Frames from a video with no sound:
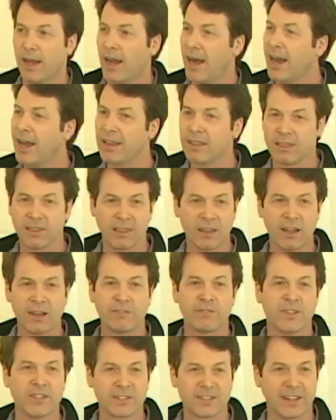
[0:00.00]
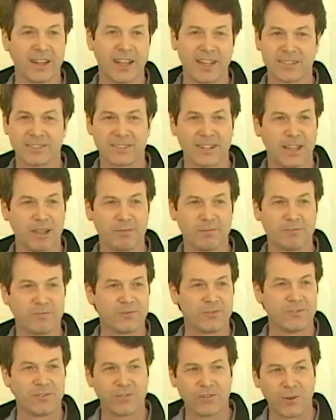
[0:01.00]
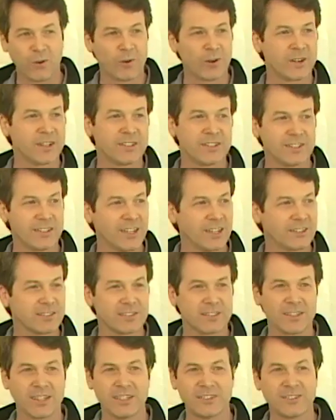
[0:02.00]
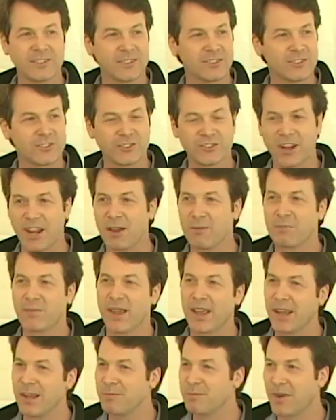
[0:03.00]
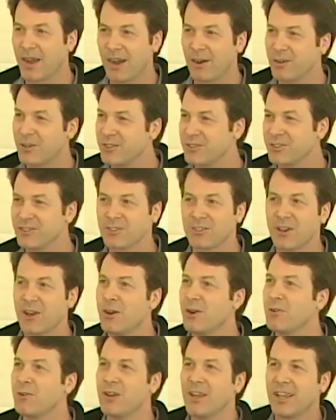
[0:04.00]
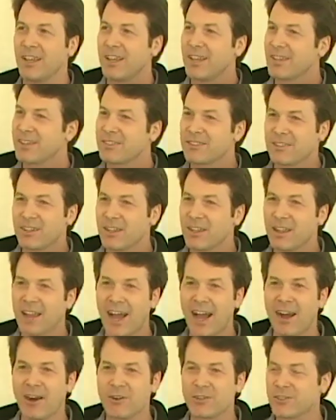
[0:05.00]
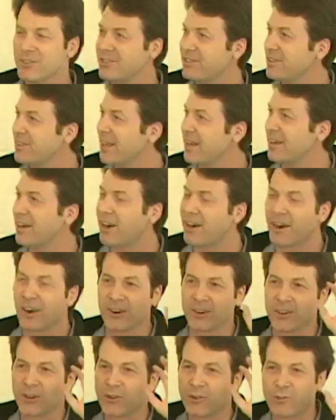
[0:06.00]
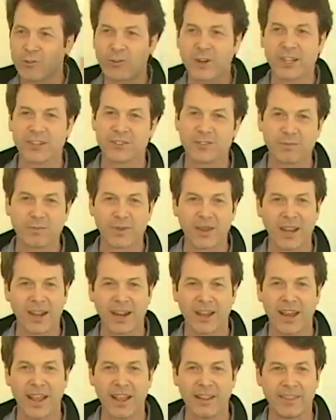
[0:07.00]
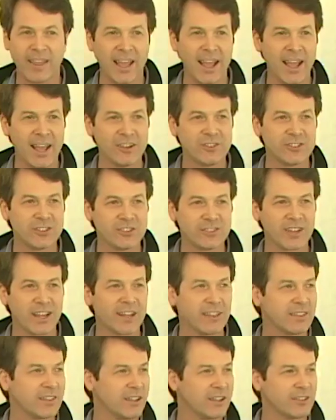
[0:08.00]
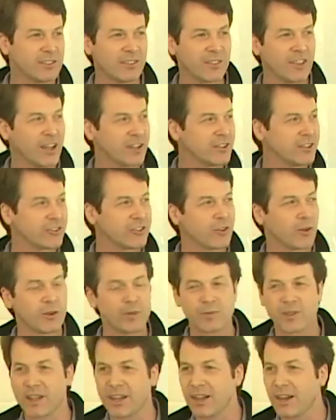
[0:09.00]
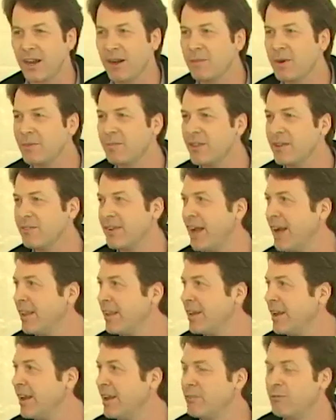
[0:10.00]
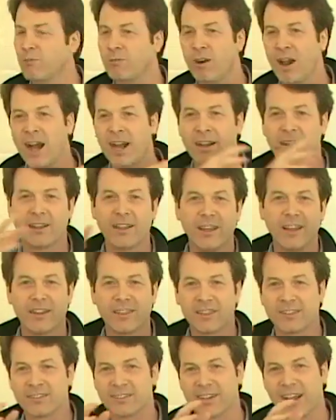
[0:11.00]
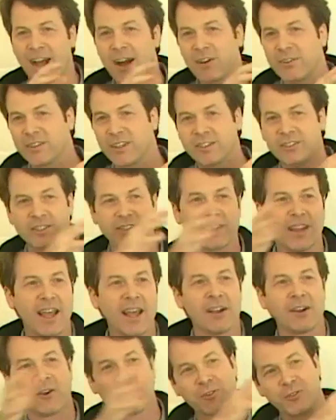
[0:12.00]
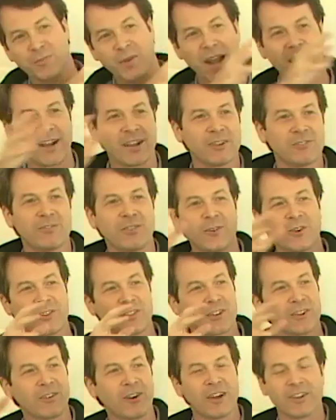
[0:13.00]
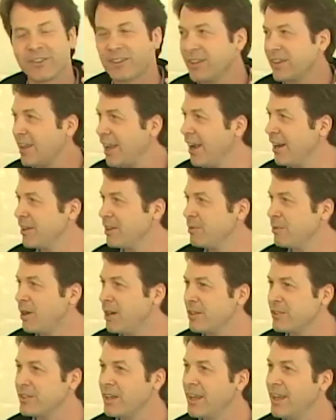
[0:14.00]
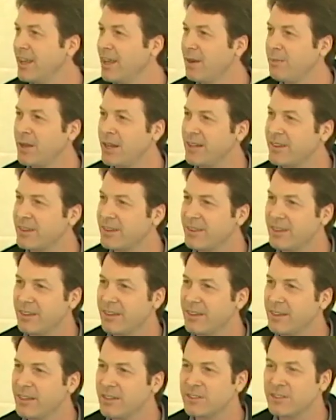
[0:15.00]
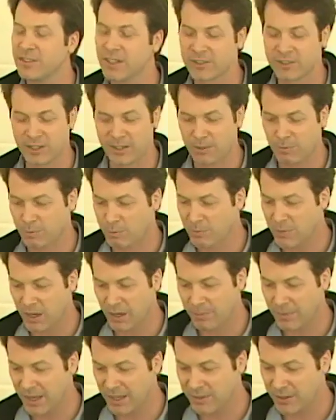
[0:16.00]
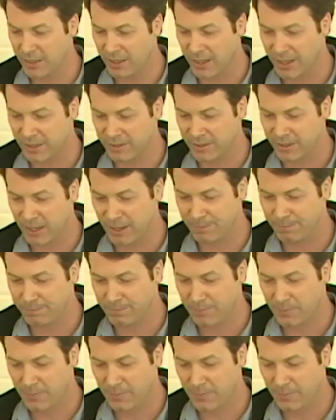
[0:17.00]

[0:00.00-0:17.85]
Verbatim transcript: I love this landscape. Four distinct seasons, champagne powder snow, clouds that are crisp, and the edges and the thunderstorms that come up the valley and rock the sound that just echoes back and forth across the canyon walls. I mean, it's such an amazing landscape.